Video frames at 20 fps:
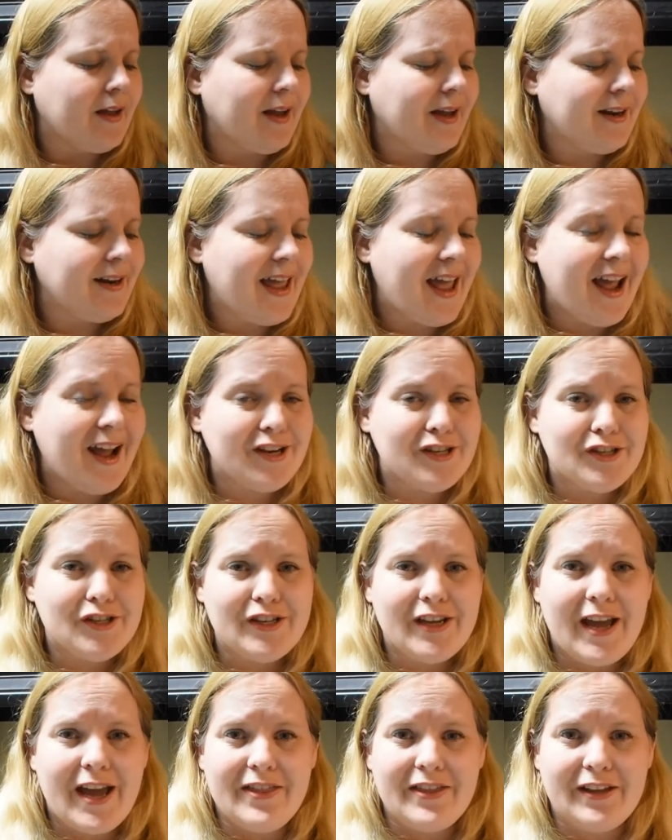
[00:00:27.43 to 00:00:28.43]
And
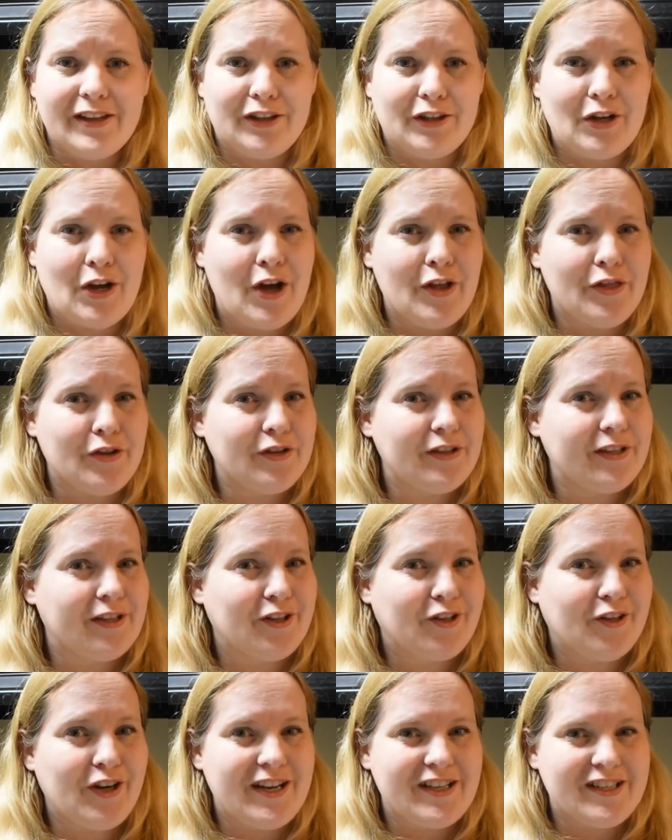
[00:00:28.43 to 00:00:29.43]
actually, I think the author did
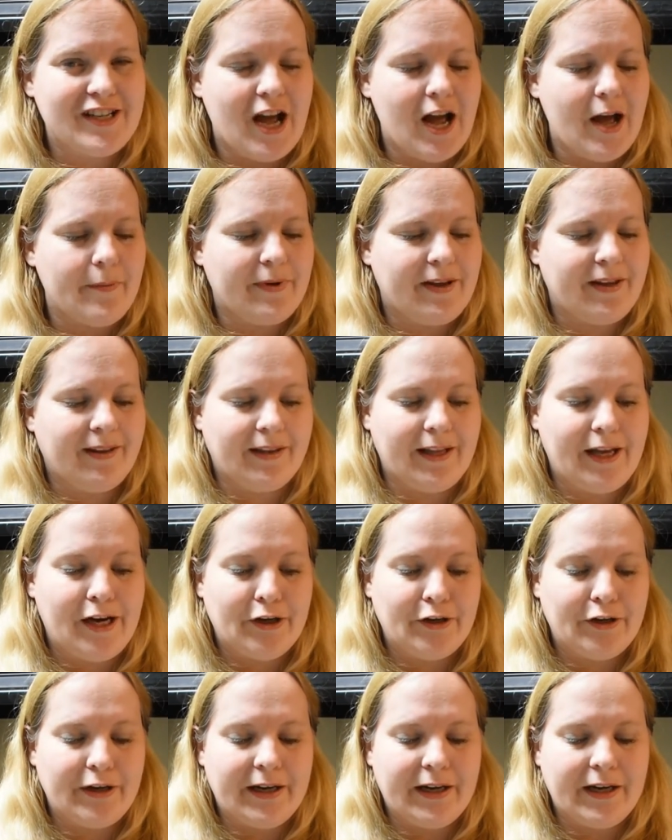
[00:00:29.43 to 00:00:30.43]
a great job in
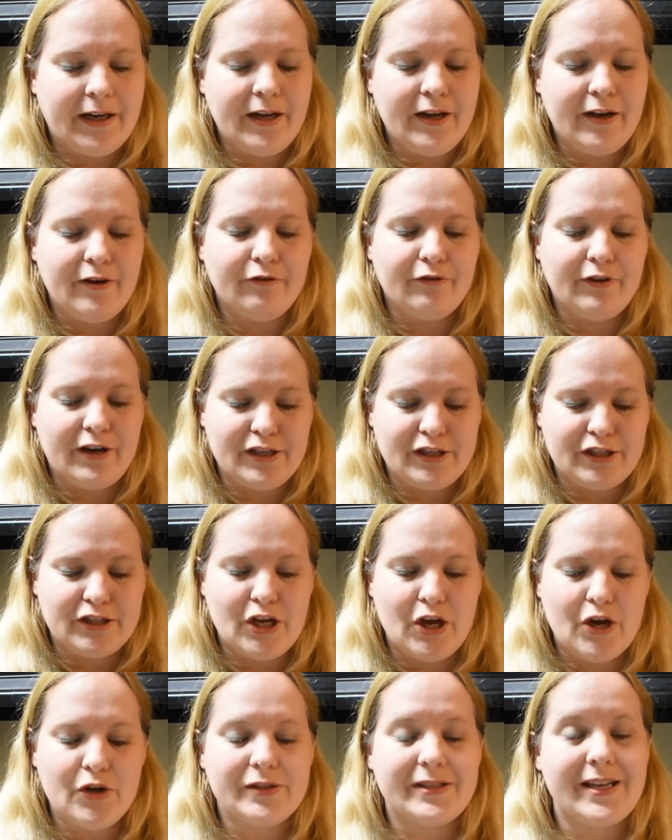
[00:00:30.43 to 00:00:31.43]
layering French
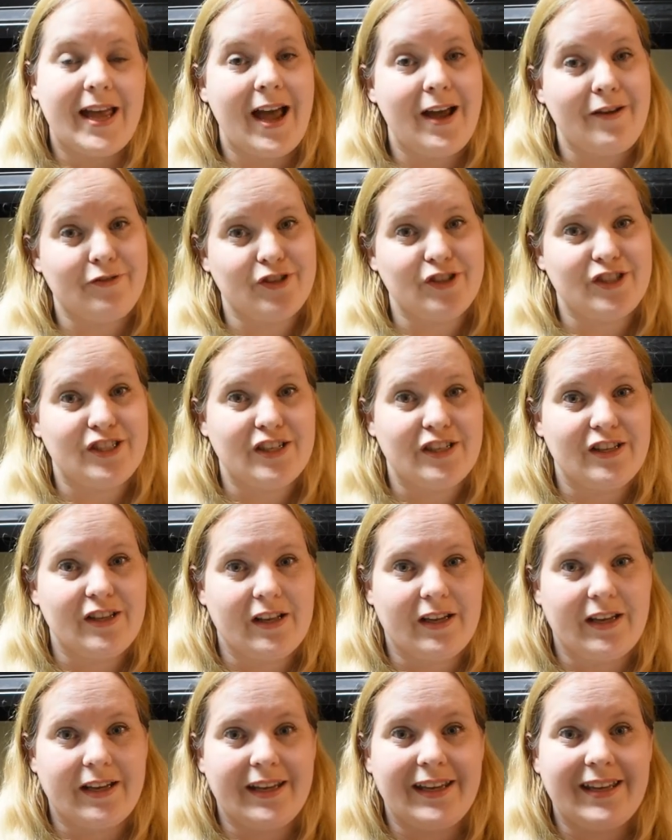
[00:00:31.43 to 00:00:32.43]
toast after
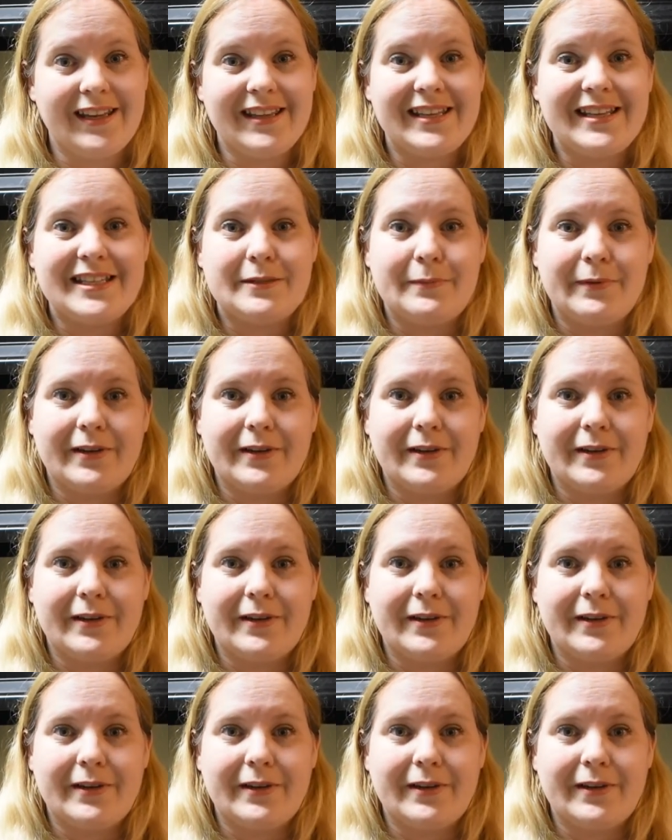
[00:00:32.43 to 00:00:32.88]
chilaquiles,